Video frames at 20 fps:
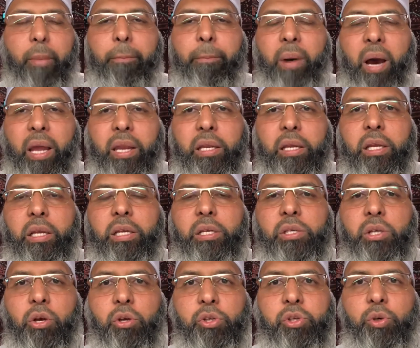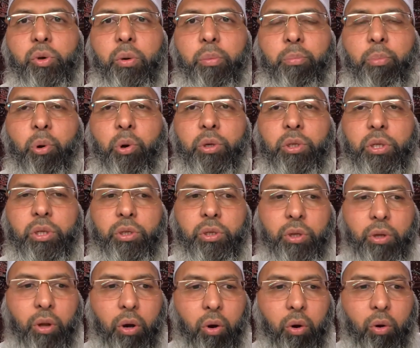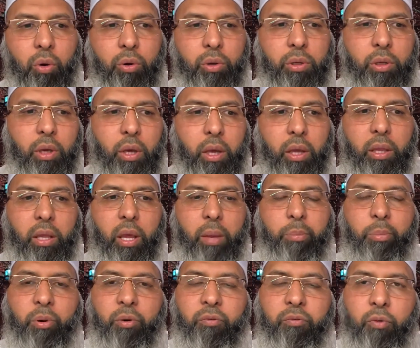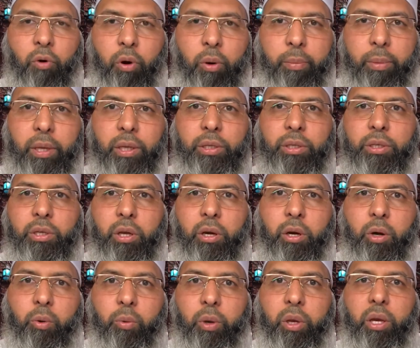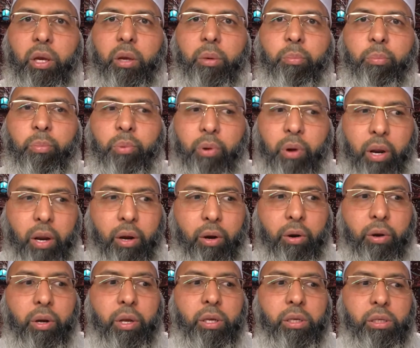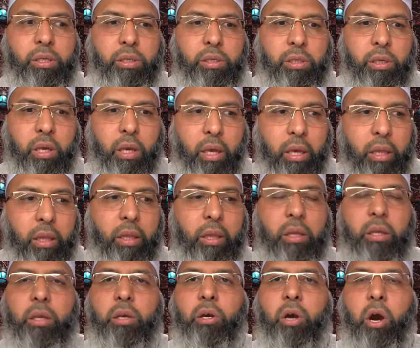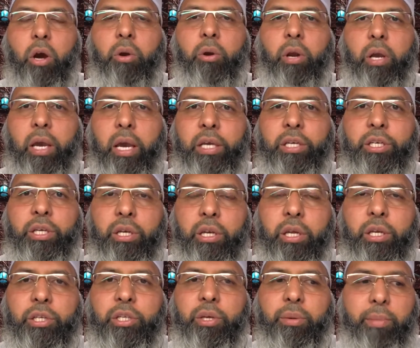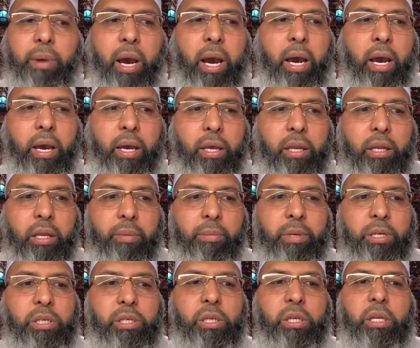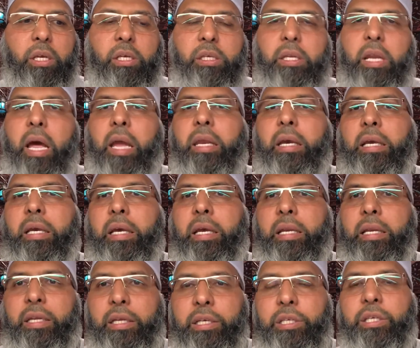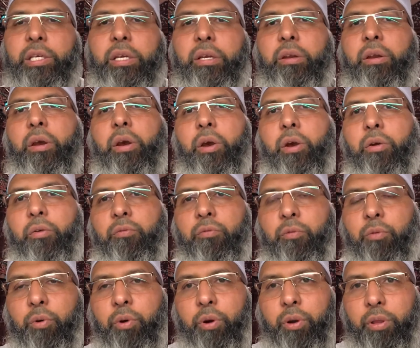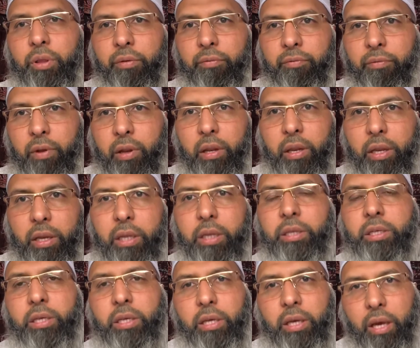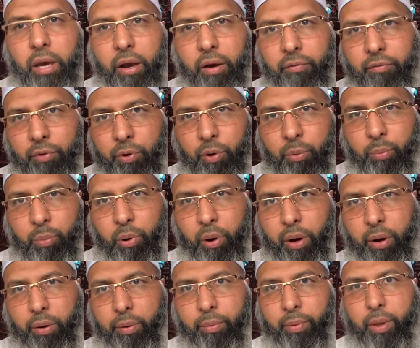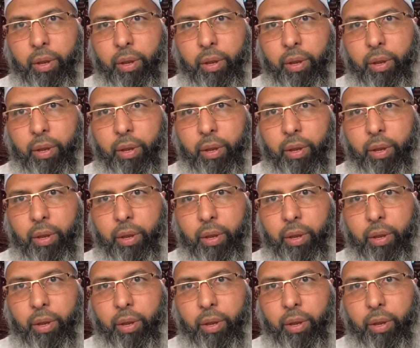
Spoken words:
But it is also important to note that performing Tarawih prayer is in congregation, in jama'ah, in the masjid, is not a condition for the validity of your prayer,